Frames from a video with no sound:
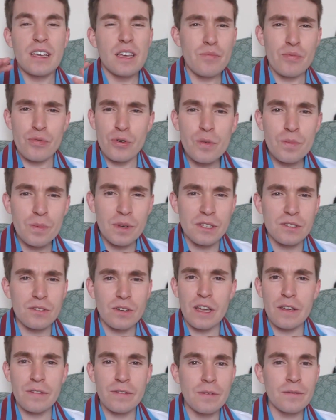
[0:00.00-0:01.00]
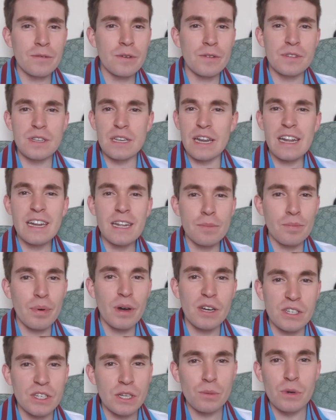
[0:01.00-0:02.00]
Improvements on FM15, any
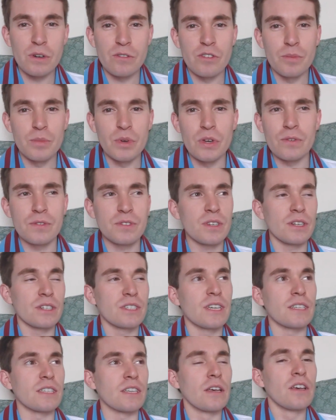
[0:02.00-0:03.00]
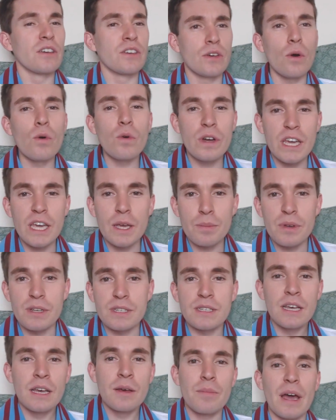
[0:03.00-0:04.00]
bugs you want removed, such as
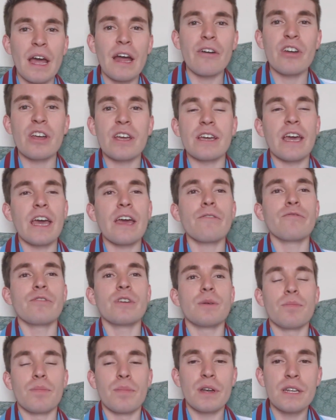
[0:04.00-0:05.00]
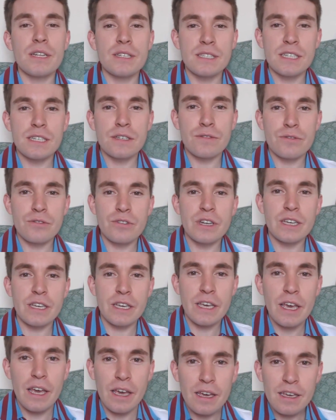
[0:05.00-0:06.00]
goalkeepers parrying every bloody free
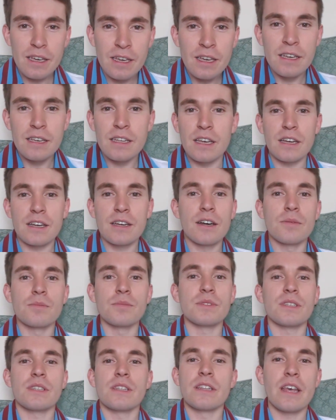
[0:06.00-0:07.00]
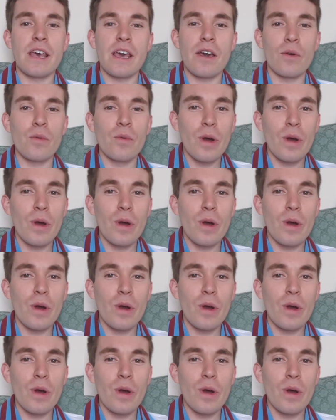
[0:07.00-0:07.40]
kick that comes their